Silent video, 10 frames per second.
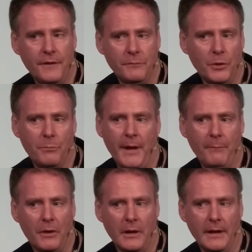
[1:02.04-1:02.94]
Facebook
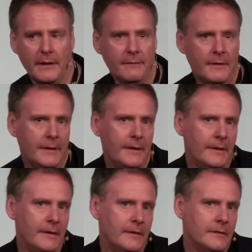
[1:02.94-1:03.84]
pay-per-click,
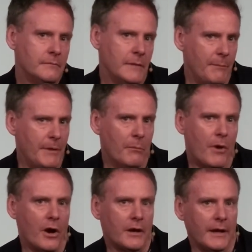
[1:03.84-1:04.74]
email
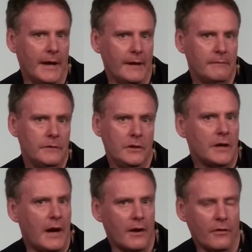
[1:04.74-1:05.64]
marketing. You
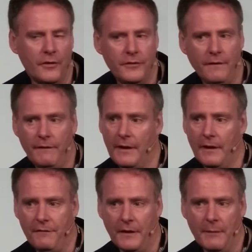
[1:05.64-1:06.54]
could add others in there,
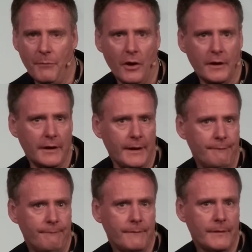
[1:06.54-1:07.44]
affiliate marketing,
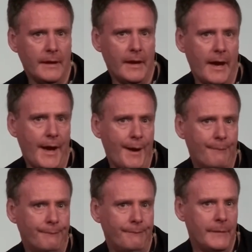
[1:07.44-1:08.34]

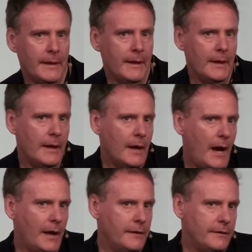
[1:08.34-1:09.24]

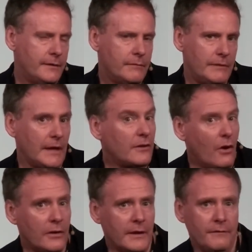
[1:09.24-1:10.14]
and
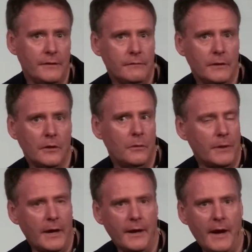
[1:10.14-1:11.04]
TikTok even,
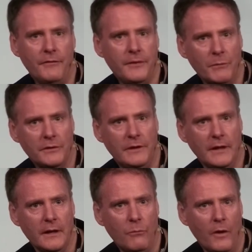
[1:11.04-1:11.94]
but I haven't seen much
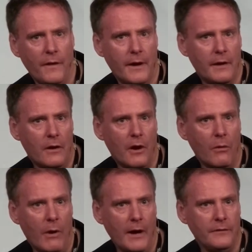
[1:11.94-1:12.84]
data on what their
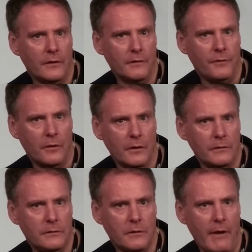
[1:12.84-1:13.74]
ROIs are for
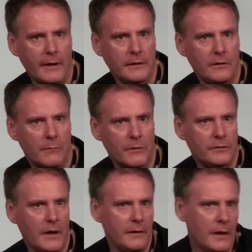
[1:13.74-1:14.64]
direct e-commerce
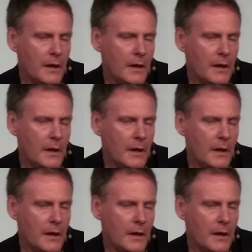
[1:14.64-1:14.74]
yet.